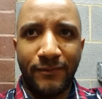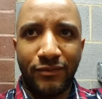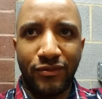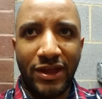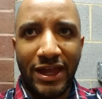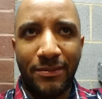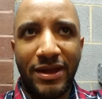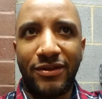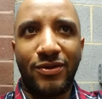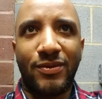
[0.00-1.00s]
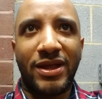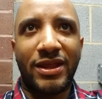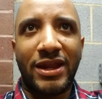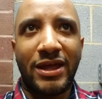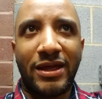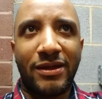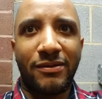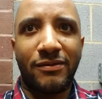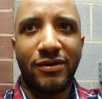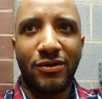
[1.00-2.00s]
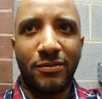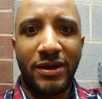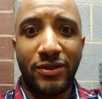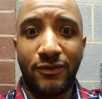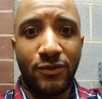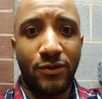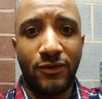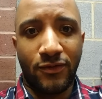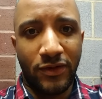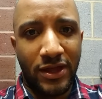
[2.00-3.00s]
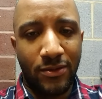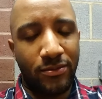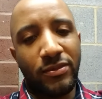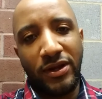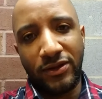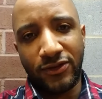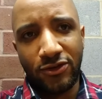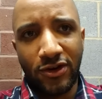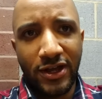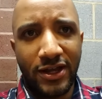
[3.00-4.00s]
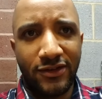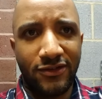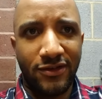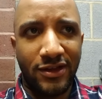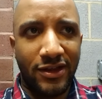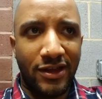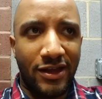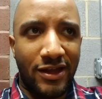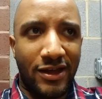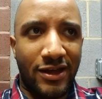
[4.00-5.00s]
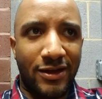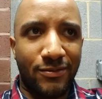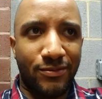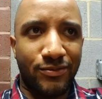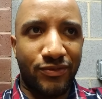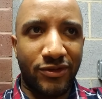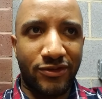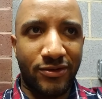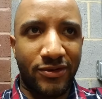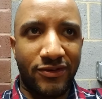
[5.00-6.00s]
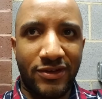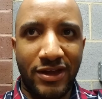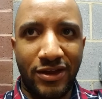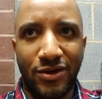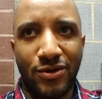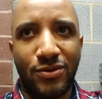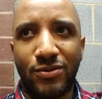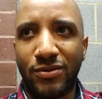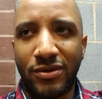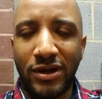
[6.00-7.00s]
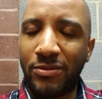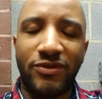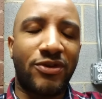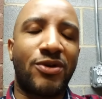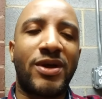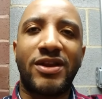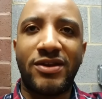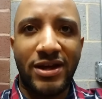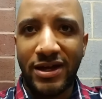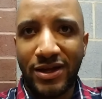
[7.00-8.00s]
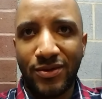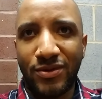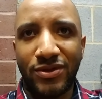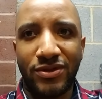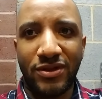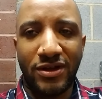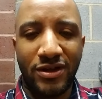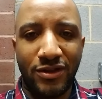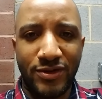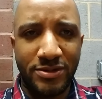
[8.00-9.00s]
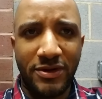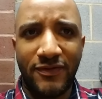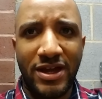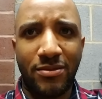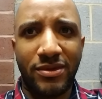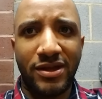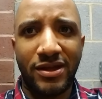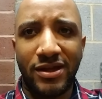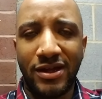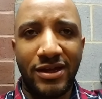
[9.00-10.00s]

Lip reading: It's like I made it the way that I, made the food for them, meaning the Straw Hats. Um, so he's like, I'm just gonna go ahead and die with the rest of my family.